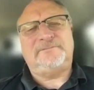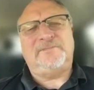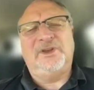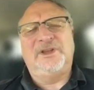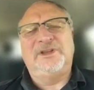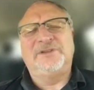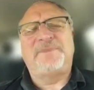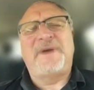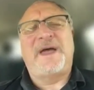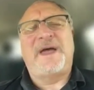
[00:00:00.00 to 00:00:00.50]

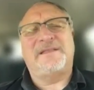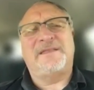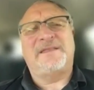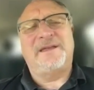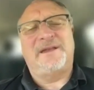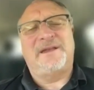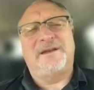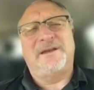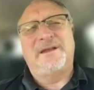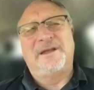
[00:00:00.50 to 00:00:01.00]
Because back
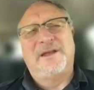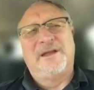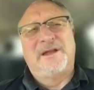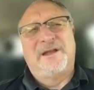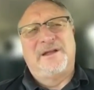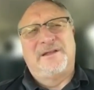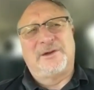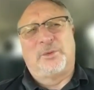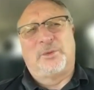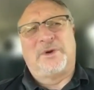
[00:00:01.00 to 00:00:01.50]
then,
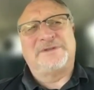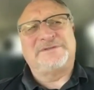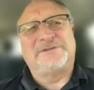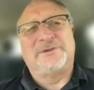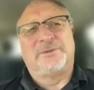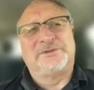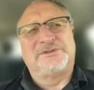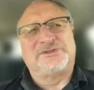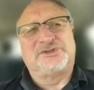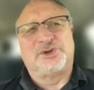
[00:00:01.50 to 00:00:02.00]
there was
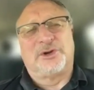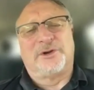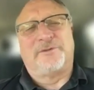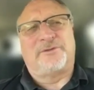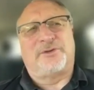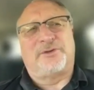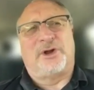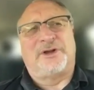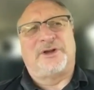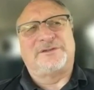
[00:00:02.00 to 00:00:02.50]
a reserve
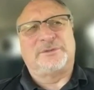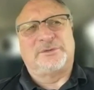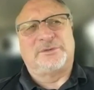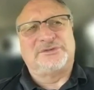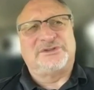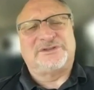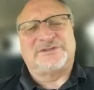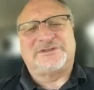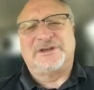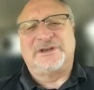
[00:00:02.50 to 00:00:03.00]
clause. It was
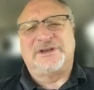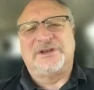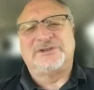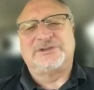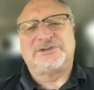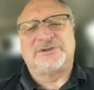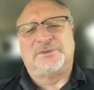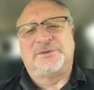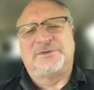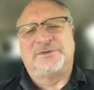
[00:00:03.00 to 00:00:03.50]
just an
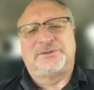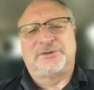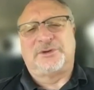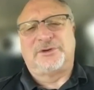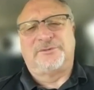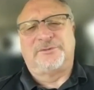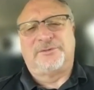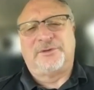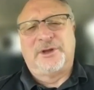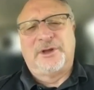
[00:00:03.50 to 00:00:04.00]
injured reserve